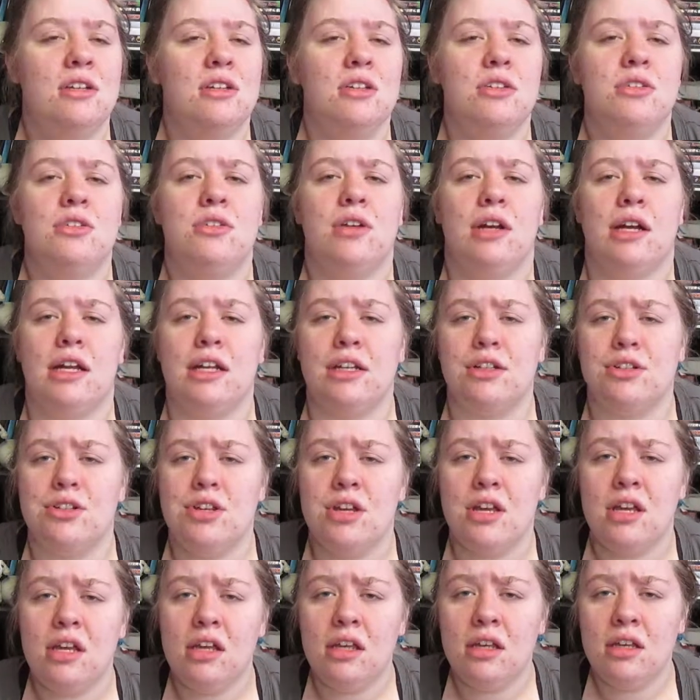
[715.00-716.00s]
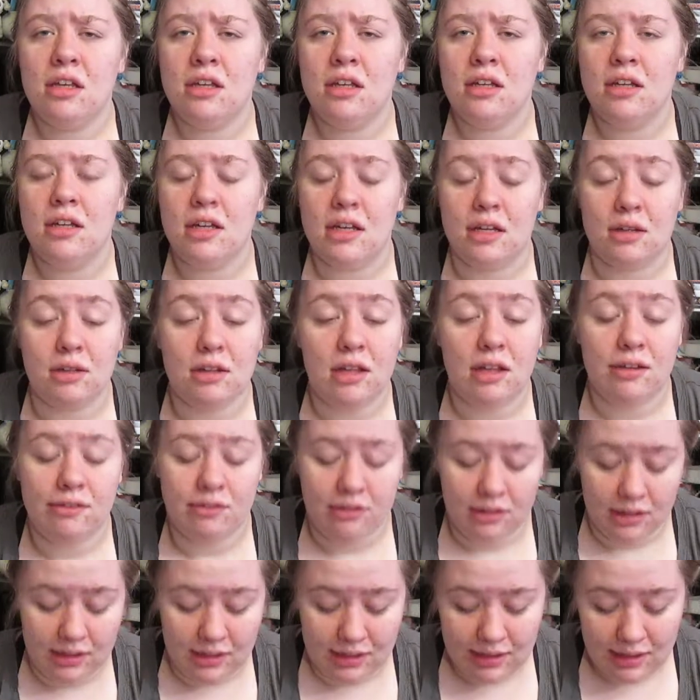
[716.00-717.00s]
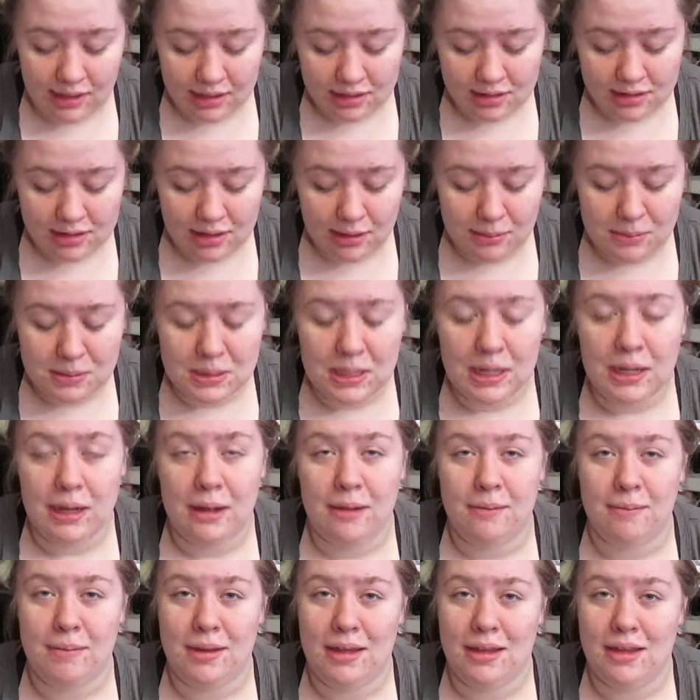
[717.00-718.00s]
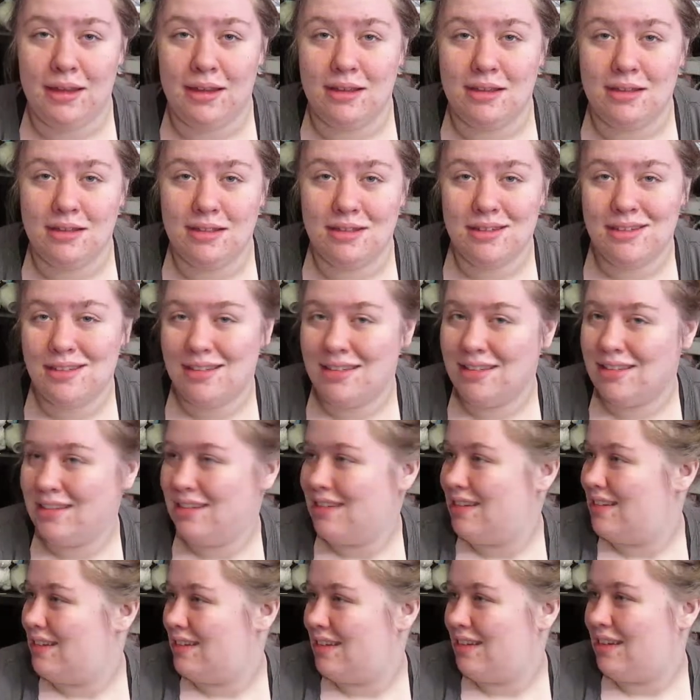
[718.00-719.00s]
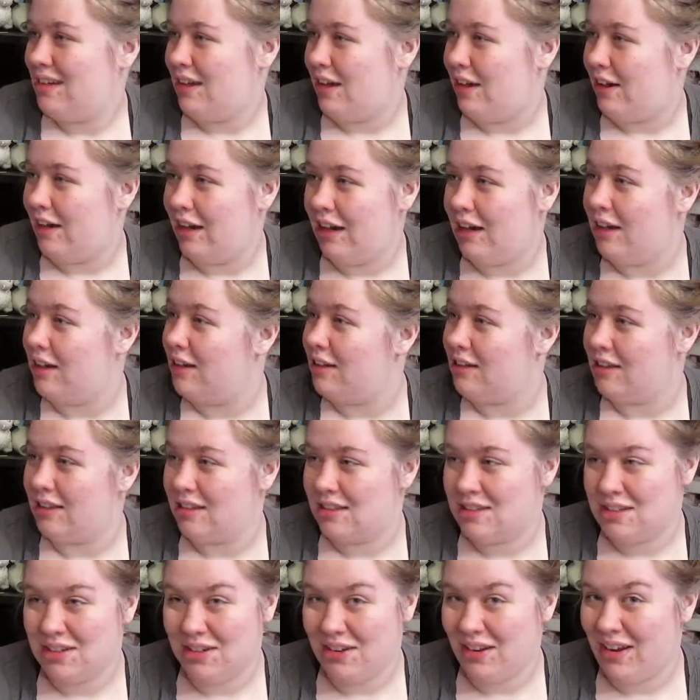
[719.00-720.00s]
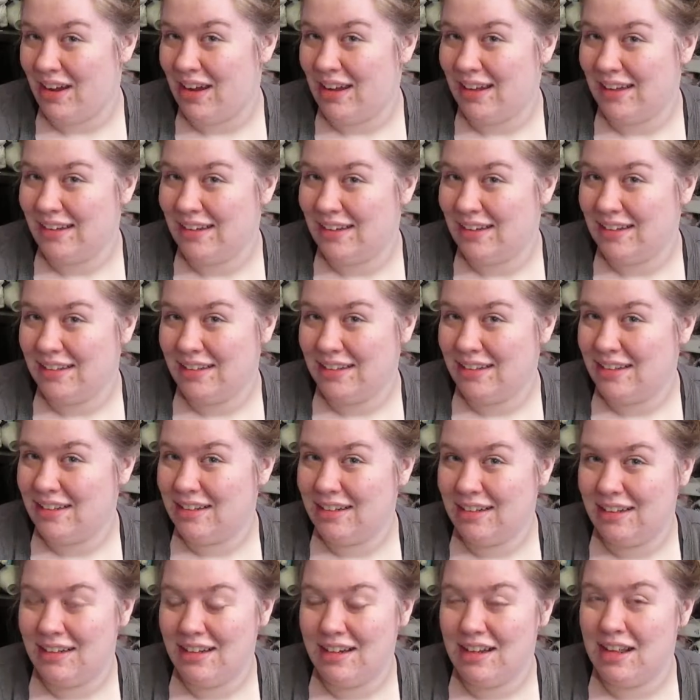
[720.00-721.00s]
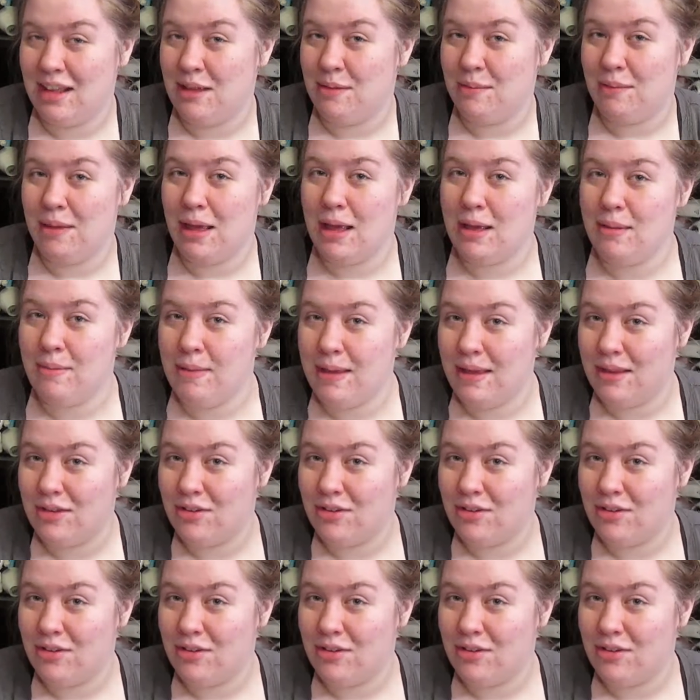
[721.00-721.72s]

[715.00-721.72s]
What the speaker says: strange and lovely at the same time because our hair looks great. It may be